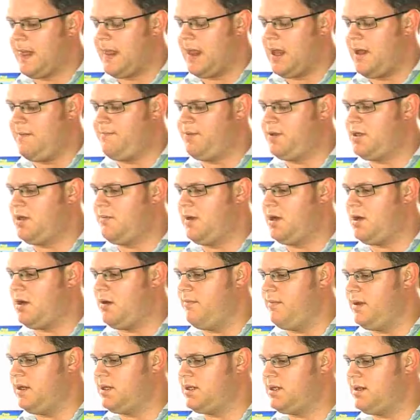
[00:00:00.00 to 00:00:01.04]
it presumably
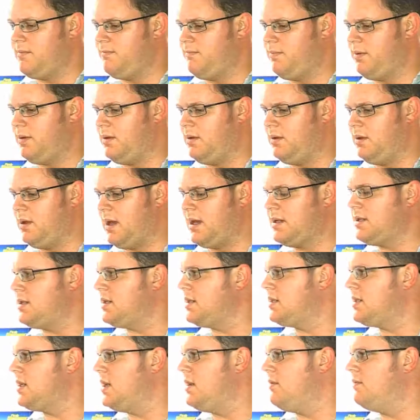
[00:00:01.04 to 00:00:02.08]
can't be as simple as
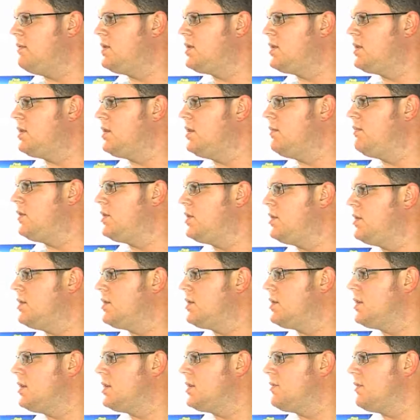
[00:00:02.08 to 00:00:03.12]
it seems to
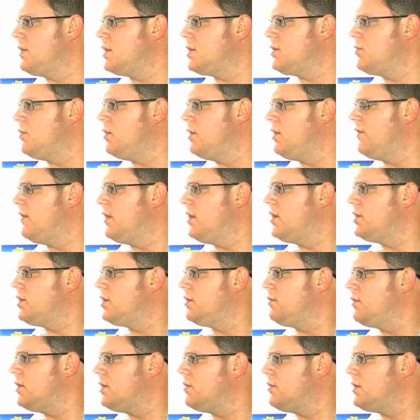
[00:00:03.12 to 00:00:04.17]
produce this much smaller
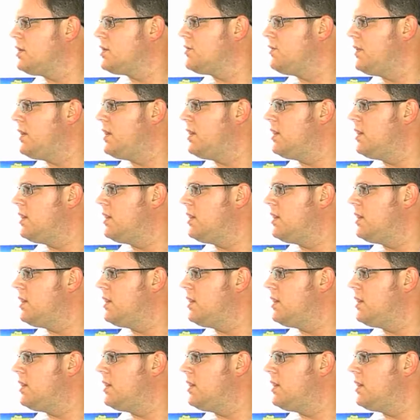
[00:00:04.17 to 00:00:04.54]
version. What's been